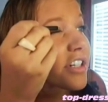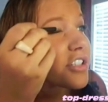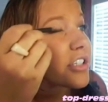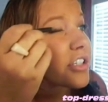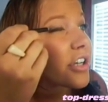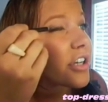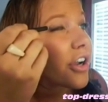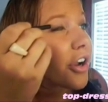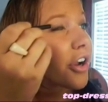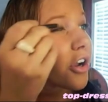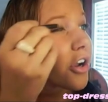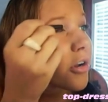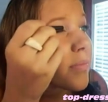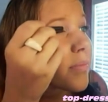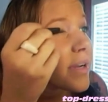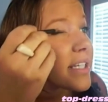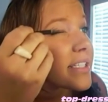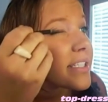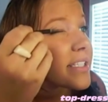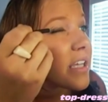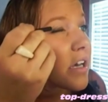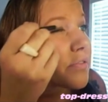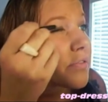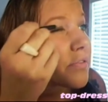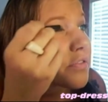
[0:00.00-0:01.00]
I've actually
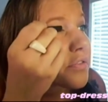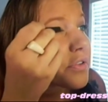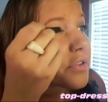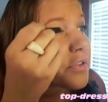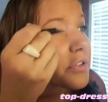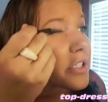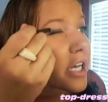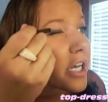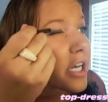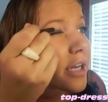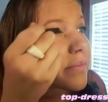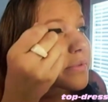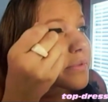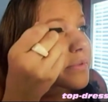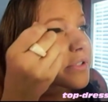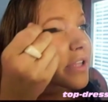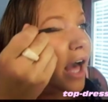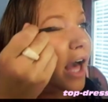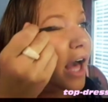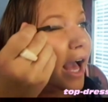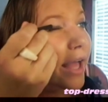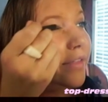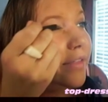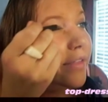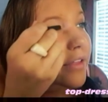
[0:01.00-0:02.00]
hurt myself a few
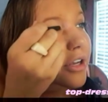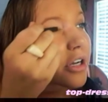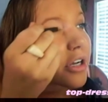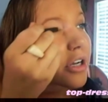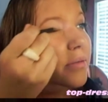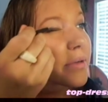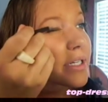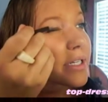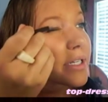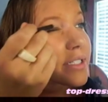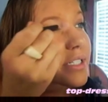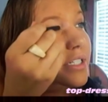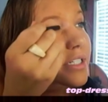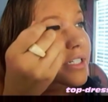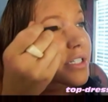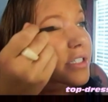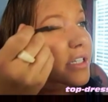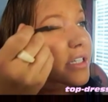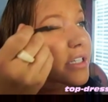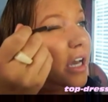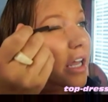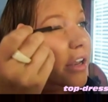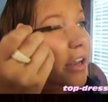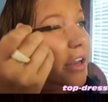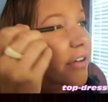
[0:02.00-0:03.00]
times with eyeliner
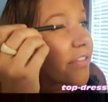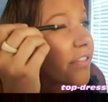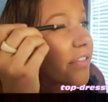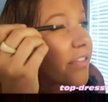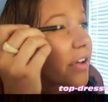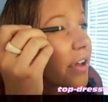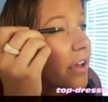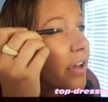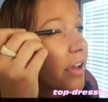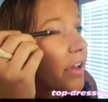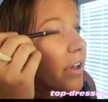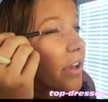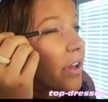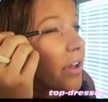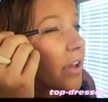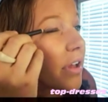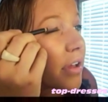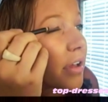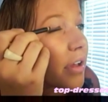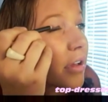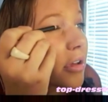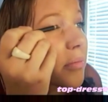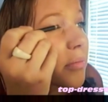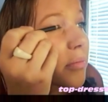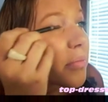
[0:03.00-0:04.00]
because I just kind of
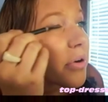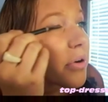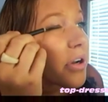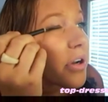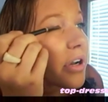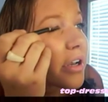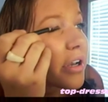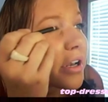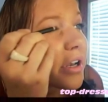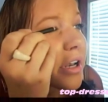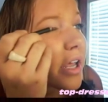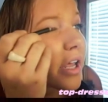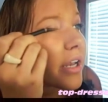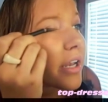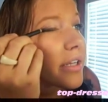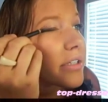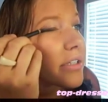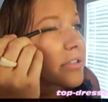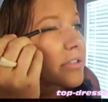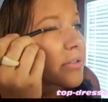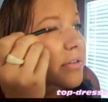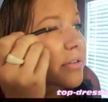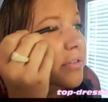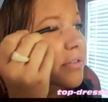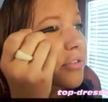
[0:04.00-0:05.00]
put it in
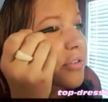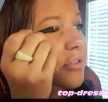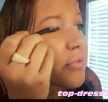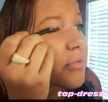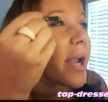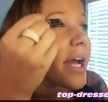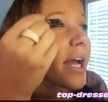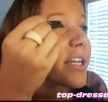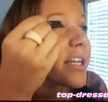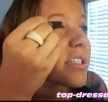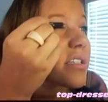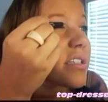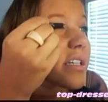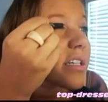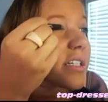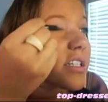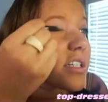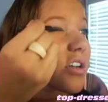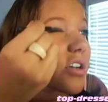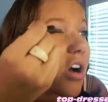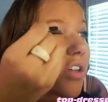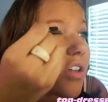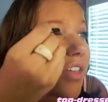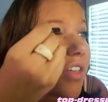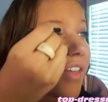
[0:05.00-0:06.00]
any sort of, but I
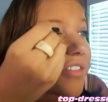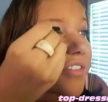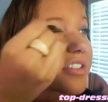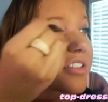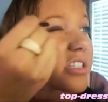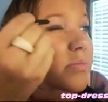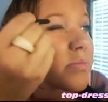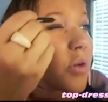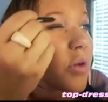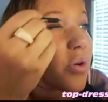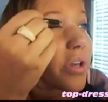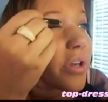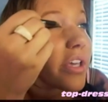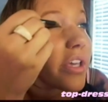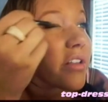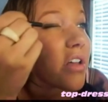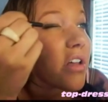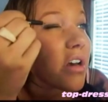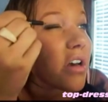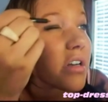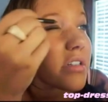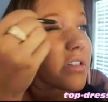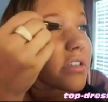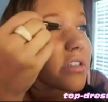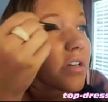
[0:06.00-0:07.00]
just like to call that the
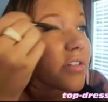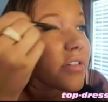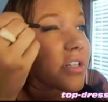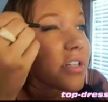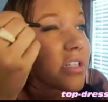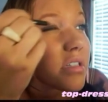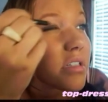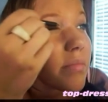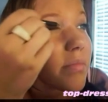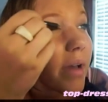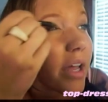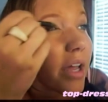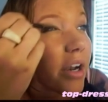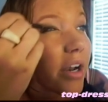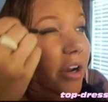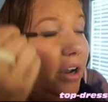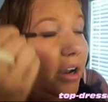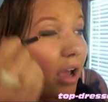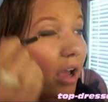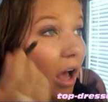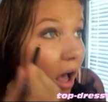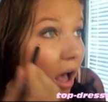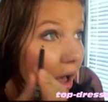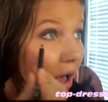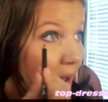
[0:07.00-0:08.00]
smoky look, so it doesn't
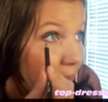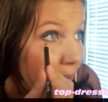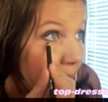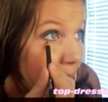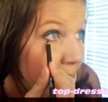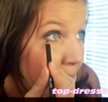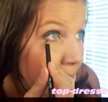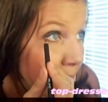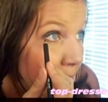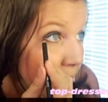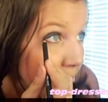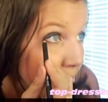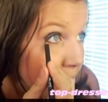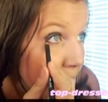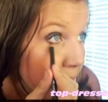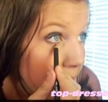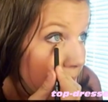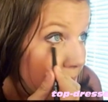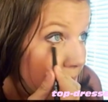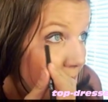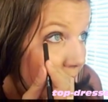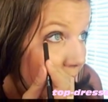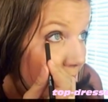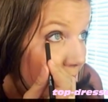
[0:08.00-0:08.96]
matter.